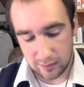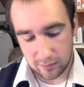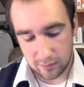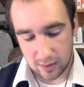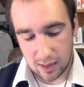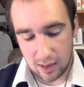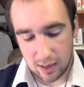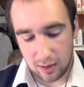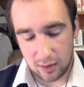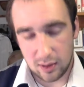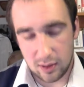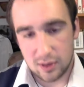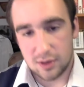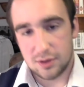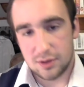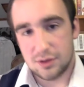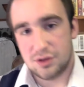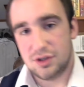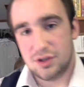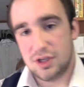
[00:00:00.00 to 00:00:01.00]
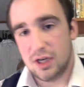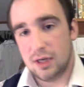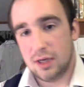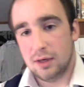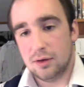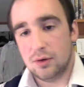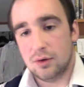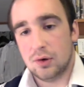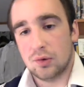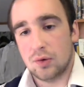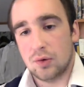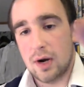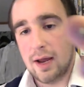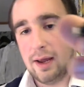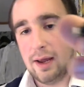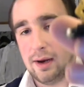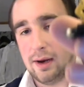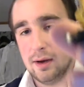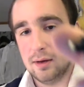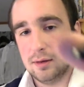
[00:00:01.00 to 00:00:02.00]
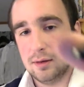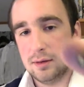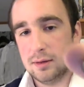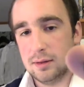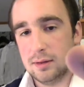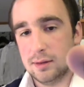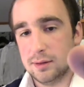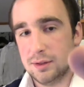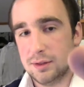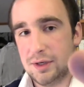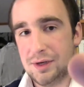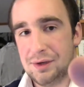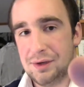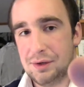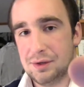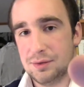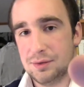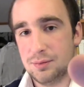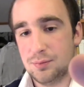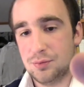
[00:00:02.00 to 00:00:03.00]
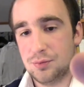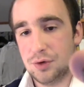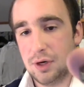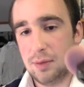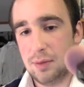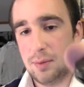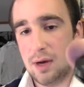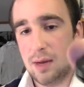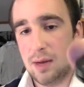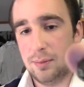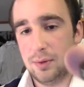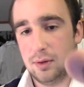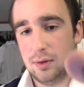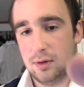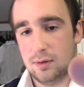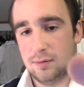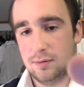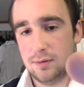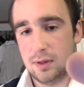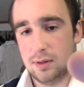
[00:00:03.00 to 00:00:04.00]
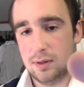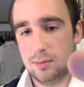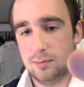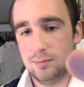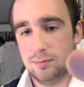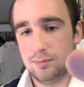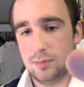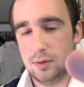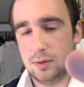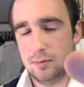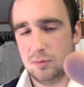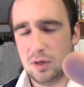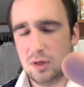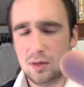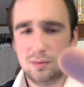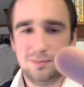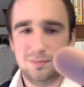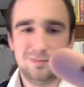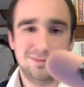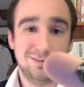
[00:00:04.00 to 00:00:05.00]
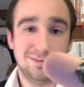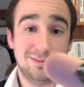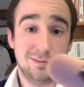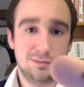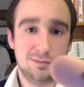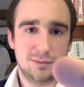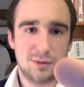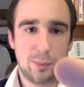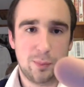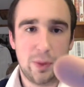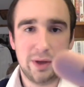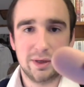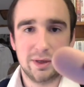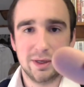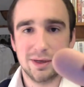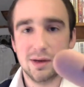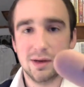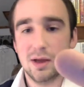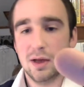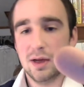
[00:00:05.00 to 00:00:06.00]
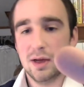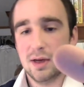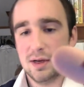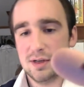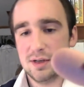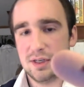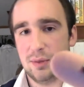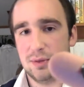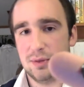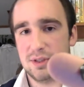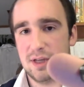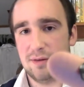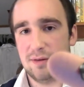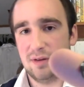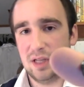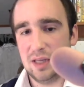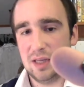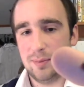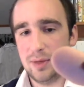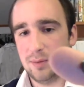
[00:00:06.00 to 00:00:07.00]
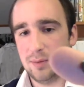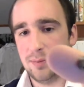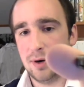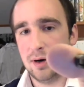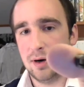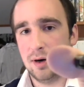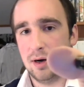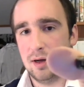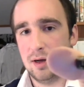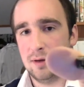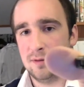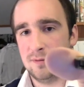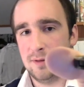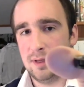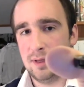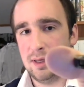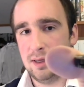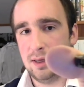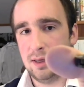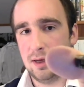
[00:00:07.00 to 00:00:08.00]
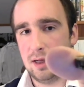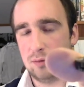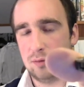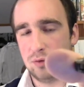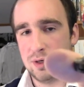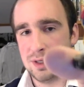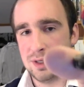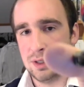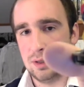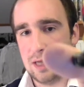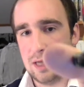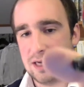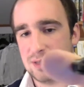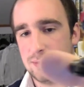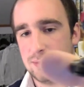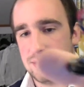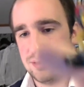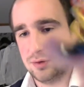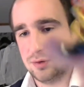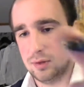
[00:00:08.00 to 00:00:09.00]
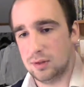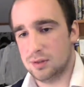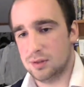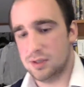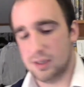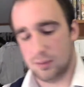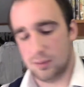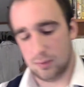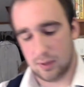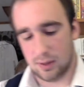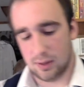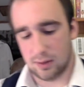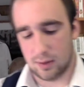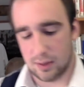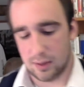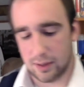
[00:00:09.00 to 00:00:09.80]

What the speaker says: got Jean Grey. She is pretty popular from, well, depending. She was definitely a big part of the original X-Men trilogy with